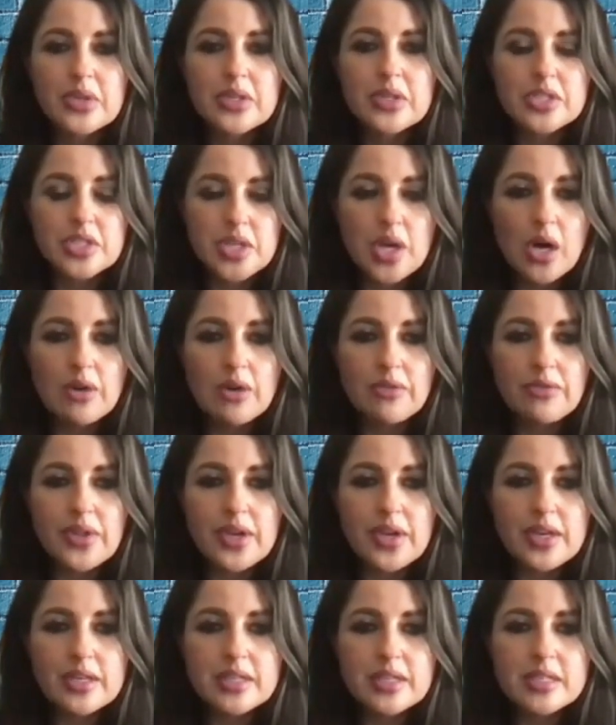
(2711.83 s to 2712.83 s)
solve
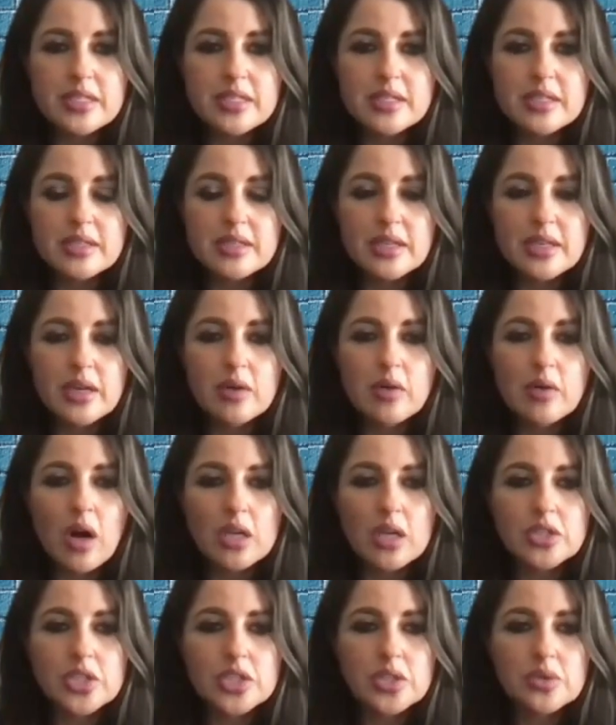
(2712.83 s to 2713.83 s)
this you know
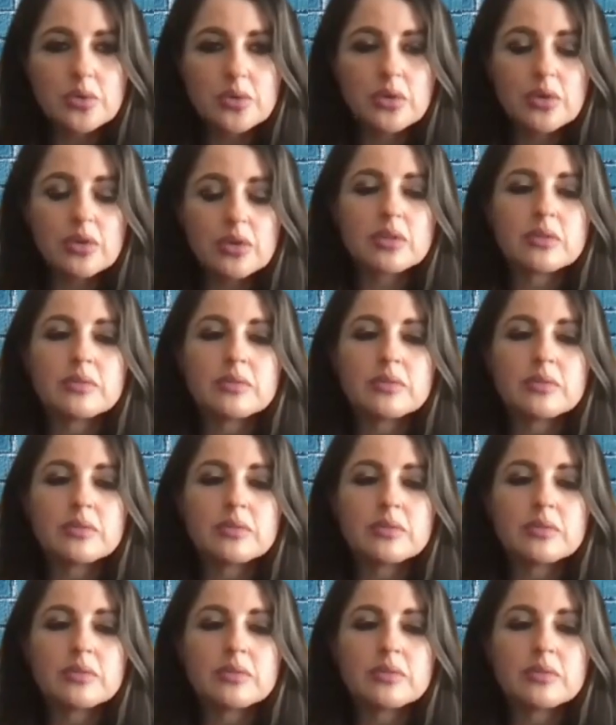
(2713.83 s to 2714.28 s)
on shore